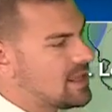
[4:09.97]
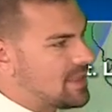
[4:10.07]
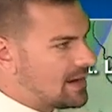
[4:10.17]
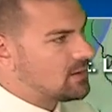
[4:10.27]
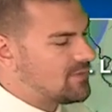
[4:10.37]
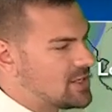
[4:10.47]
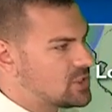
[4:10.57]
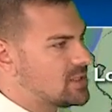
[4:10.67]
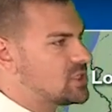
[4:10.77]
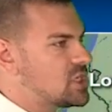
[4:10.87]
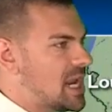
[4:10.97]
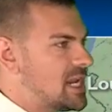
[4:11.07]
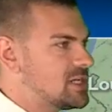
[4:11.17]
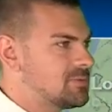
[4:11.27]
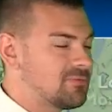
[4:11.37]
That'll eventually
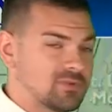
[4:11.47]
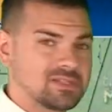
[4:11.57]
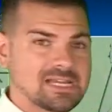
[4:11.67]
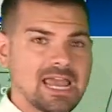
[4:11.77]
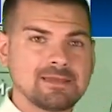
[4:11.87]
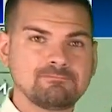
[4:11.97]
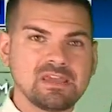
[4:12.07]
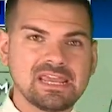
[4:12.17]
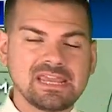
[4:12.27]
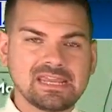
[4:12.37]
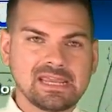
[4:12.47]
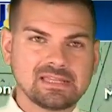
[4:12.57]
change, but for the time being,